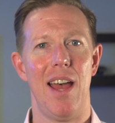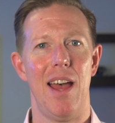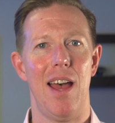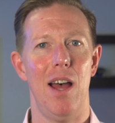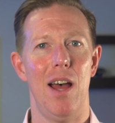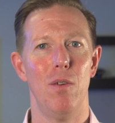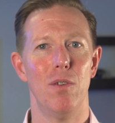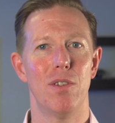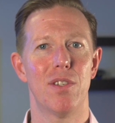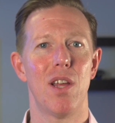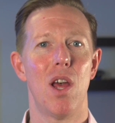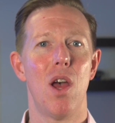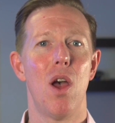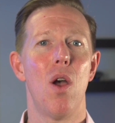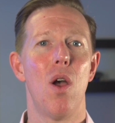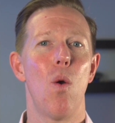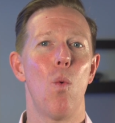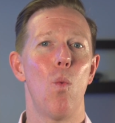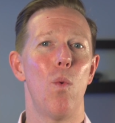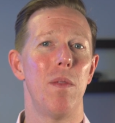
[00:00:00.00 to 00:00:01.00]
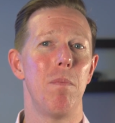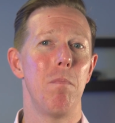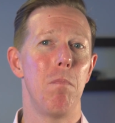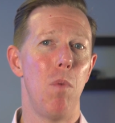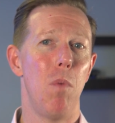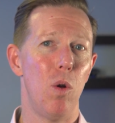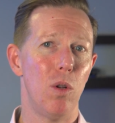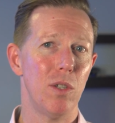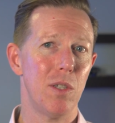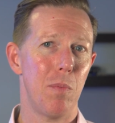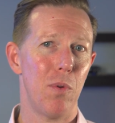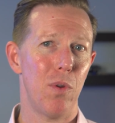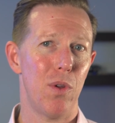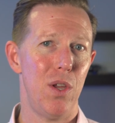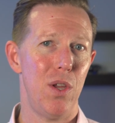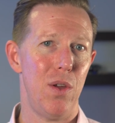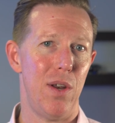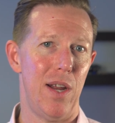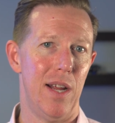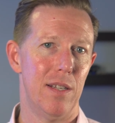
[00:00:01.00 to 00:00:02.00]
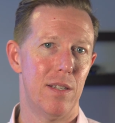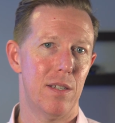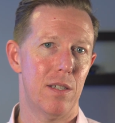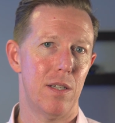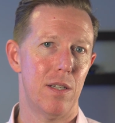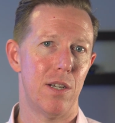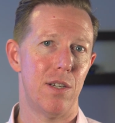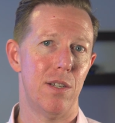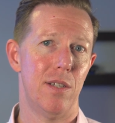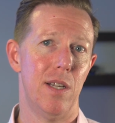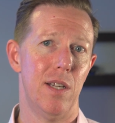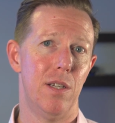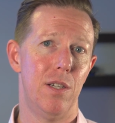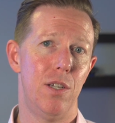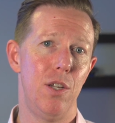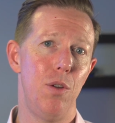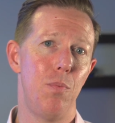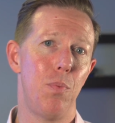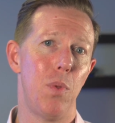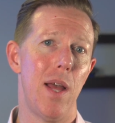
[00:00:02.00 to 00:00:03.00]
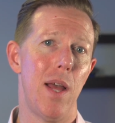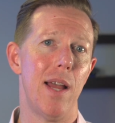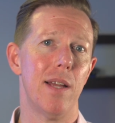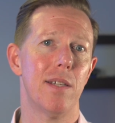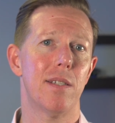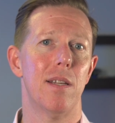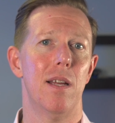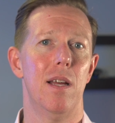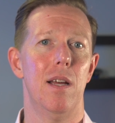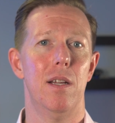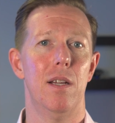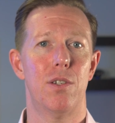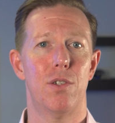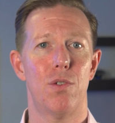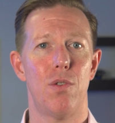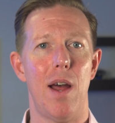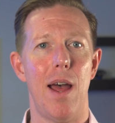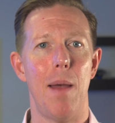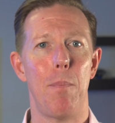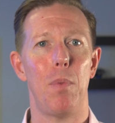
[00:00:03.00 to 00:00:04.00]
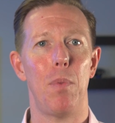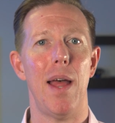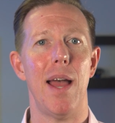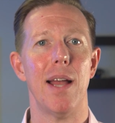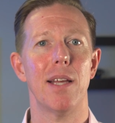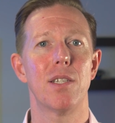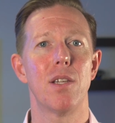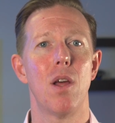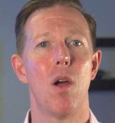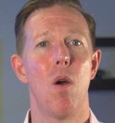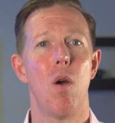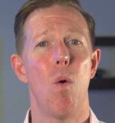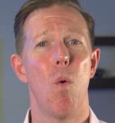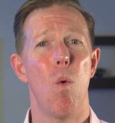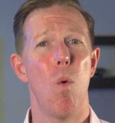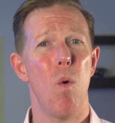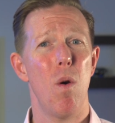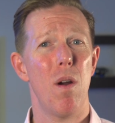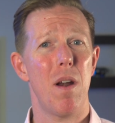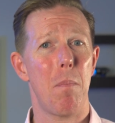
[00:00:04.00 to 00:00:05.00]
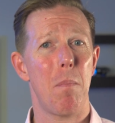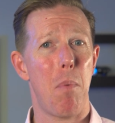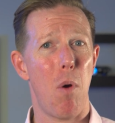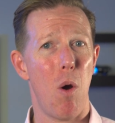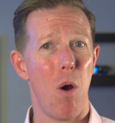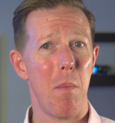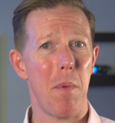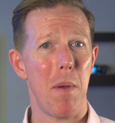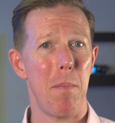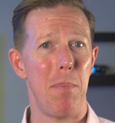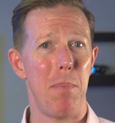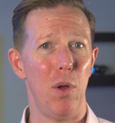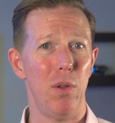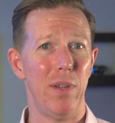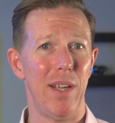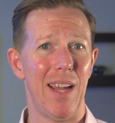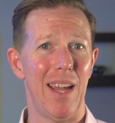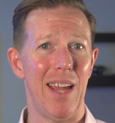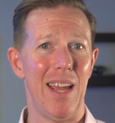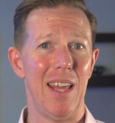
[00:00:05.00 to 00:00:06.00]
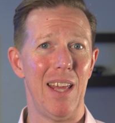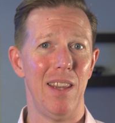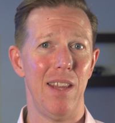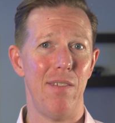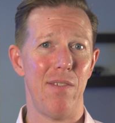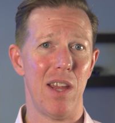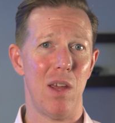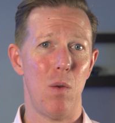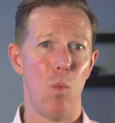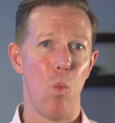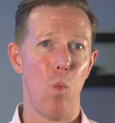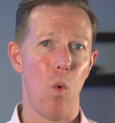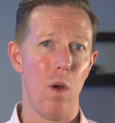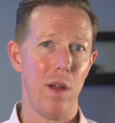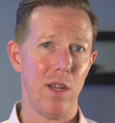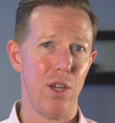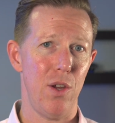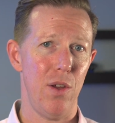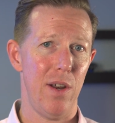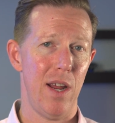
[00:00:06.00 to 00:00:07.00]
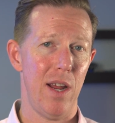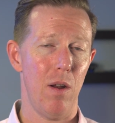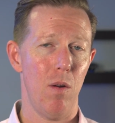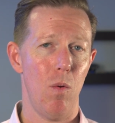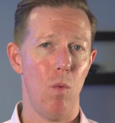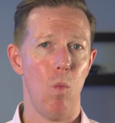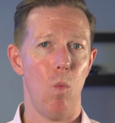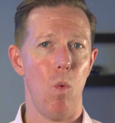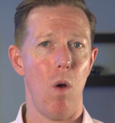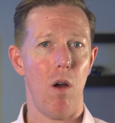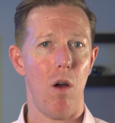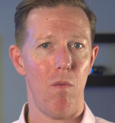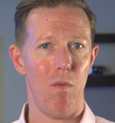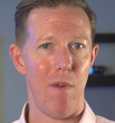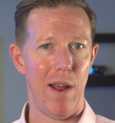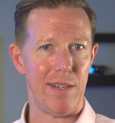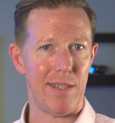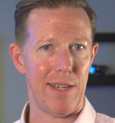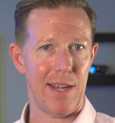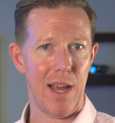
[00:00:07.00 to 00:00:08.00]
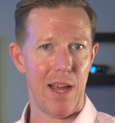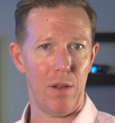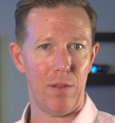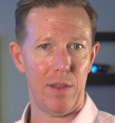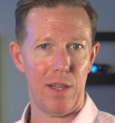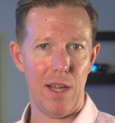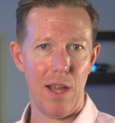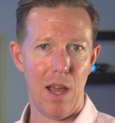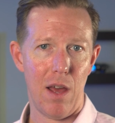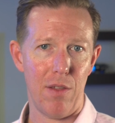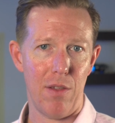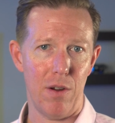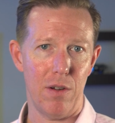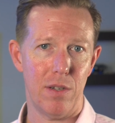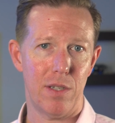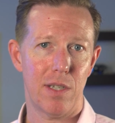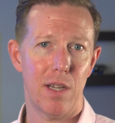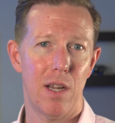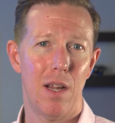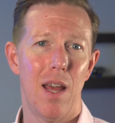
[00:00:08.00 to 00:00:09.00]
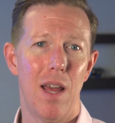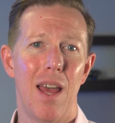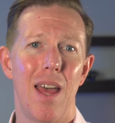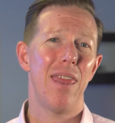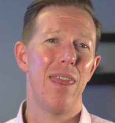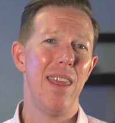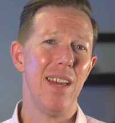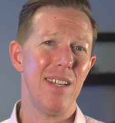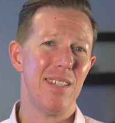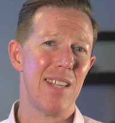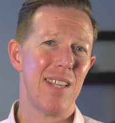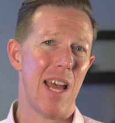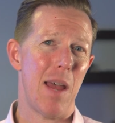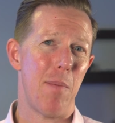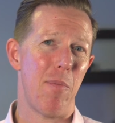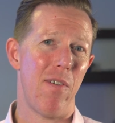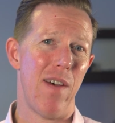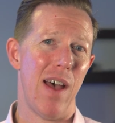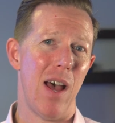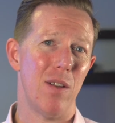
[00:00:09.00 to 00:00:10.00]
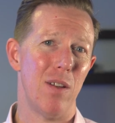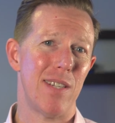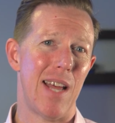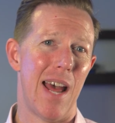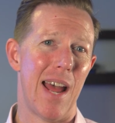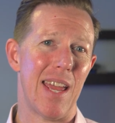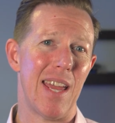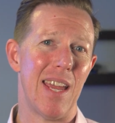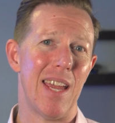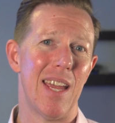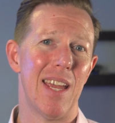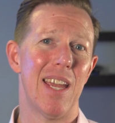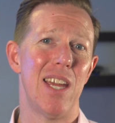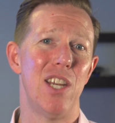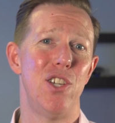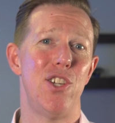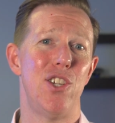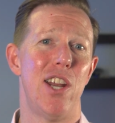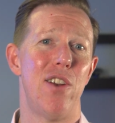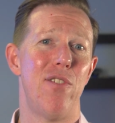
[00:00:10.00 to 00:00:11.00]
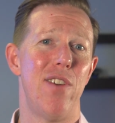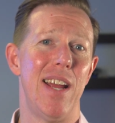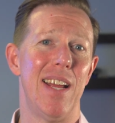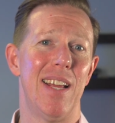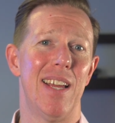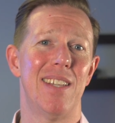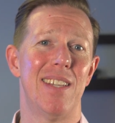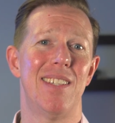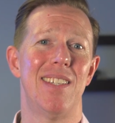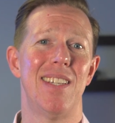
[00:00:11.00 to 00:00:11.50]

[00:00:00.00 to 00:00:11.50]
a house with multiple units, such as a duplex, a triplex, or an apartment building, and living in one unit while renting out the others. This type of house hacking can generate